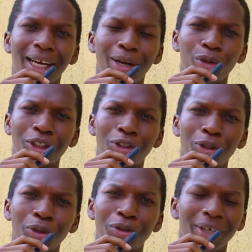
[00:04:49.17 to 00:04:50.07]
I wish
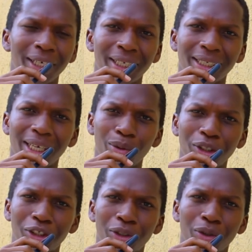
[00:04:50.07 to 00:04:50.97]
you greatness. I wish